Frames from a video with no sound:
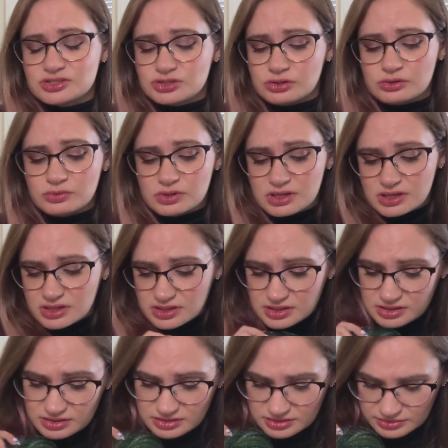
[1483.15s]
So
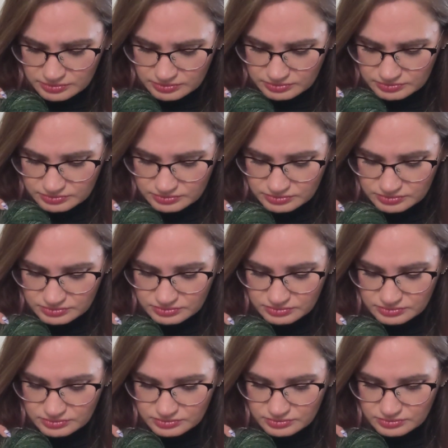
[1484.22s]

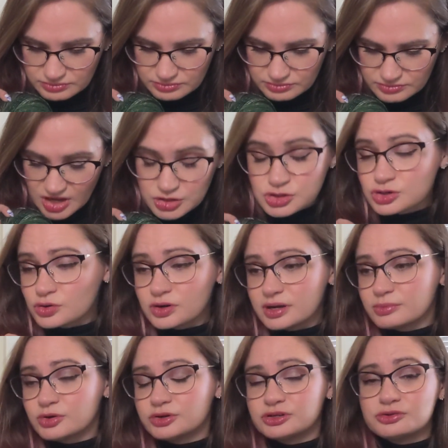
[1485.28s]
I do know
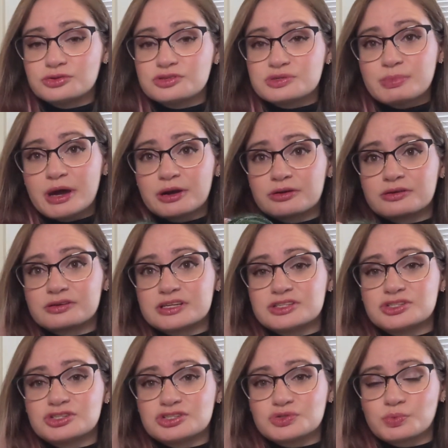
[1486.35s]
I'm going to do this pattern.
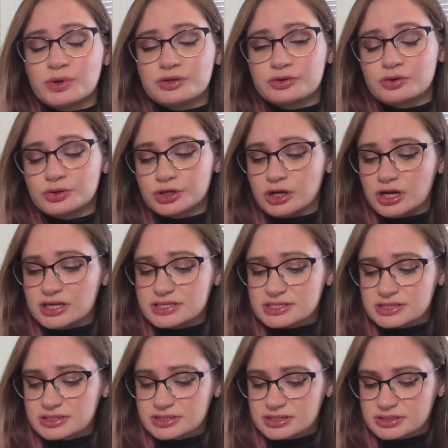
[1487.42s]
It's just whether or
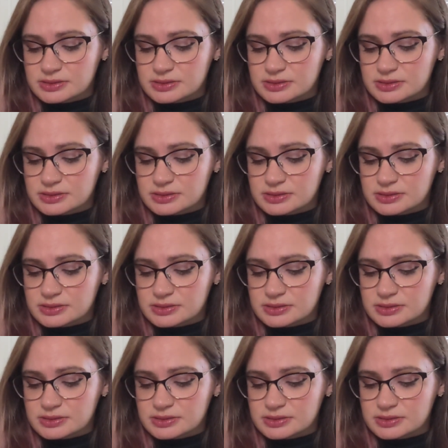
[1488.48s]
not